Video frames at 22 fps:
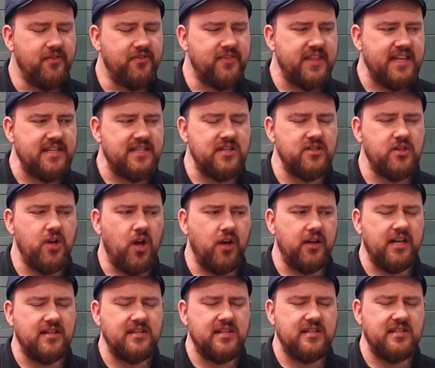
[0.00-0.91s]
This is not
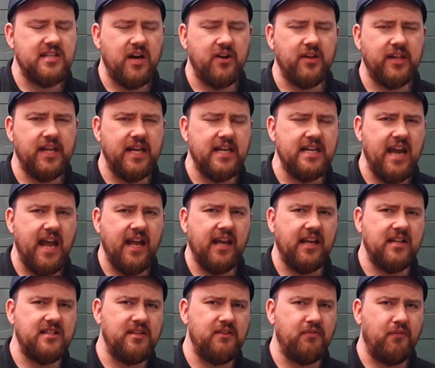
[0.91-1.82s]
necessarily a
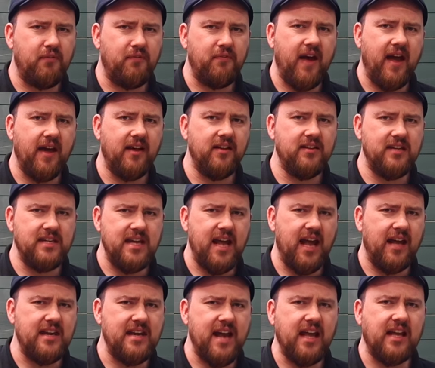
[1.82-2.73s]
negative effect,
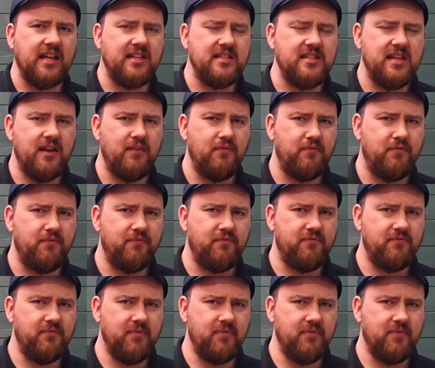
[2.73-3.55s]
a negative